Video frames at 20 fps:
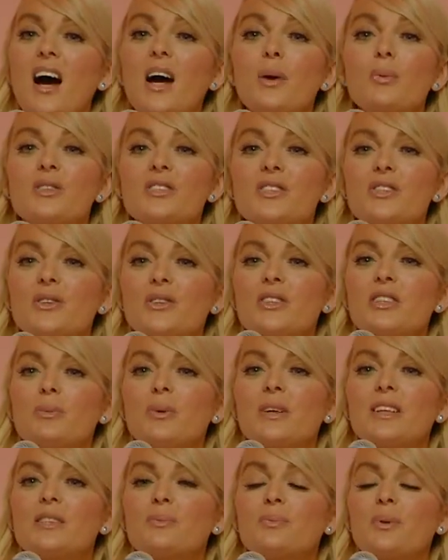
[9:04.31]
I was 30
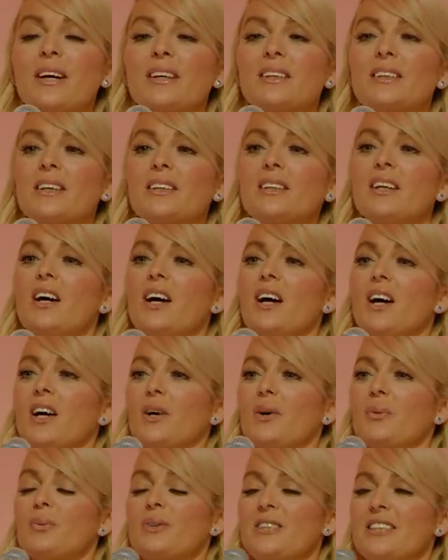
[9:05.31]
weeks pregnant.
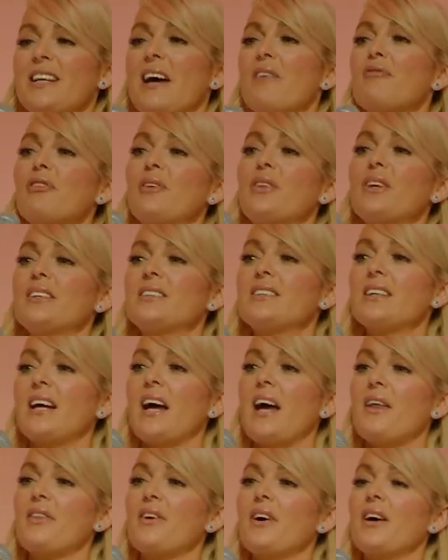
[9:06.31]
We did everything
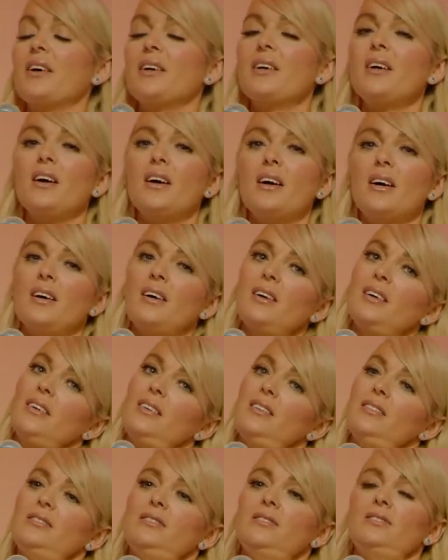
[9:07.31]
together.
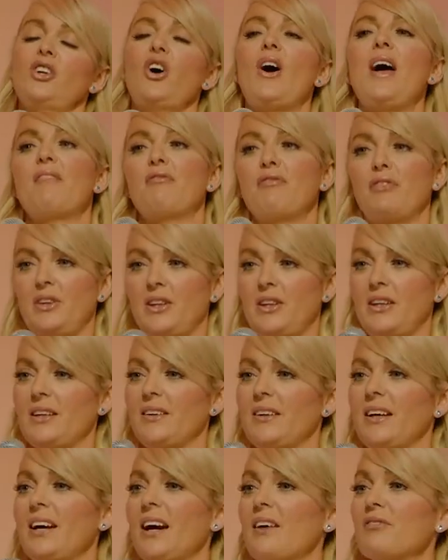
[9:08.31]
Not
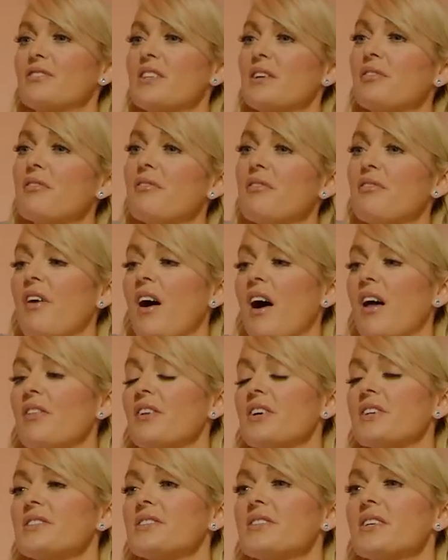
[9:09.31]
everything, they have different
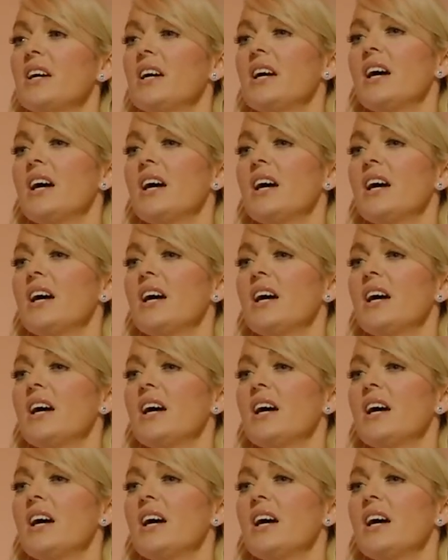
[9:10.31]
fathers.